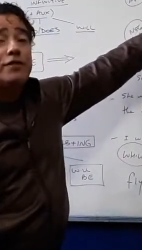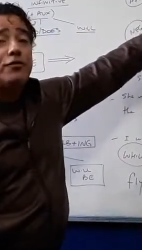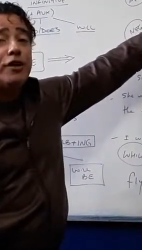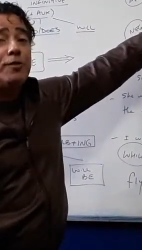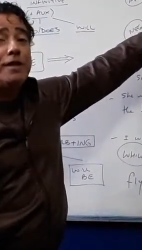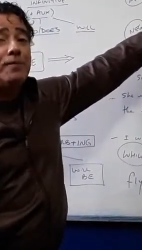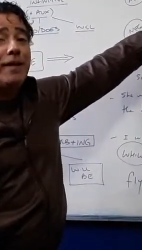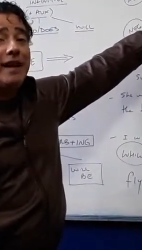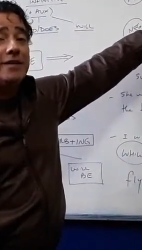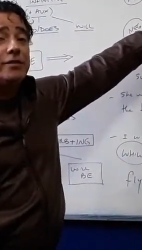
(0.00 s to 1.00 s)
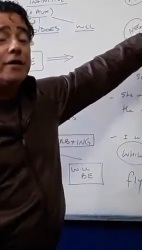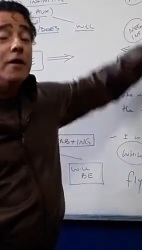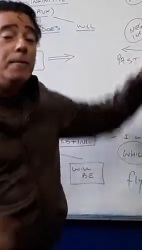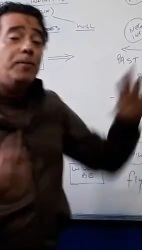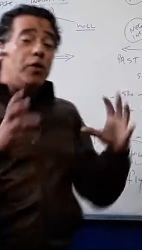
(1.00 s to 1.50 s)
verb in the past.
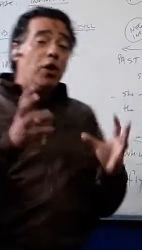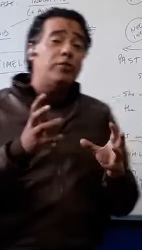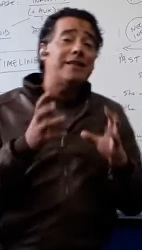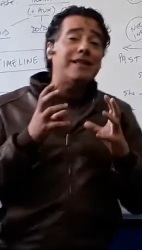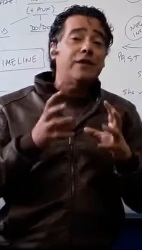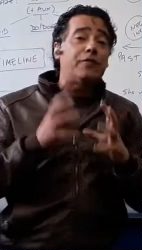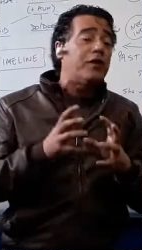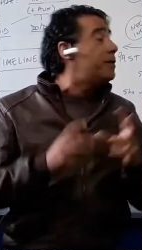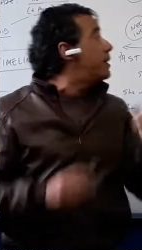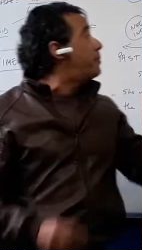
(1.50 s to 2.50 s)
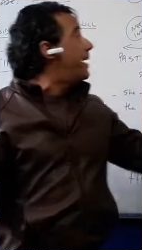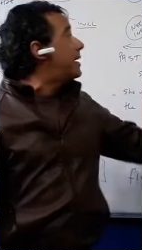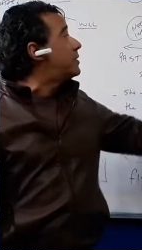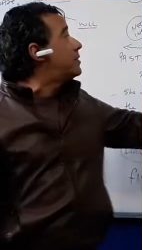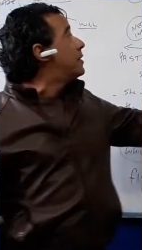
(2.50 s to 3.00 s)
Note that the verb in the
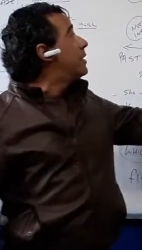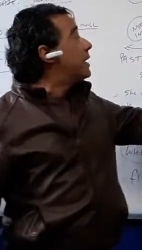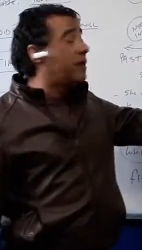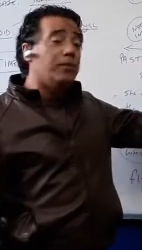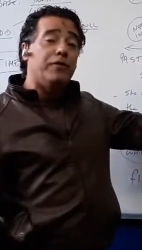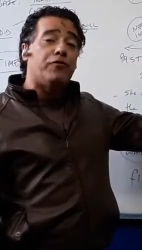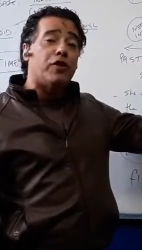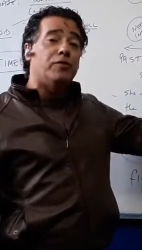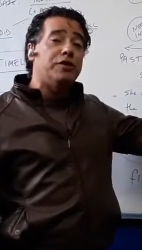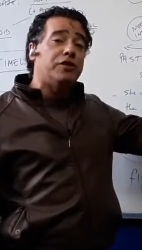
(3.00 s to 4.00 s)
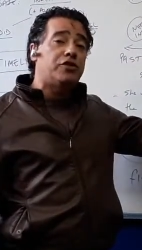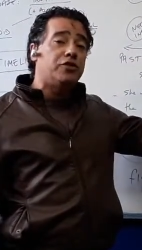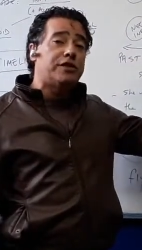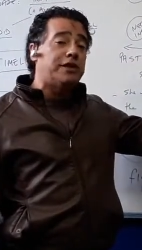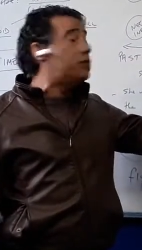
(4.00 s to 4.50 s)
past can be formed in two
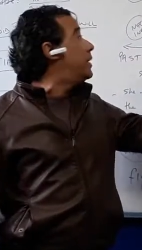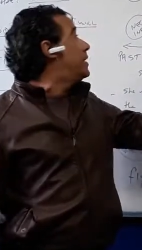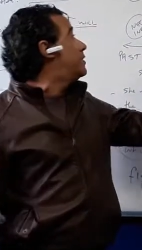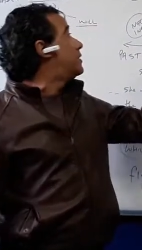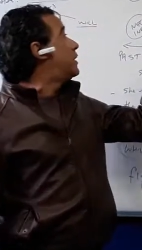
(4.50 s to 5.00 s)
situations. The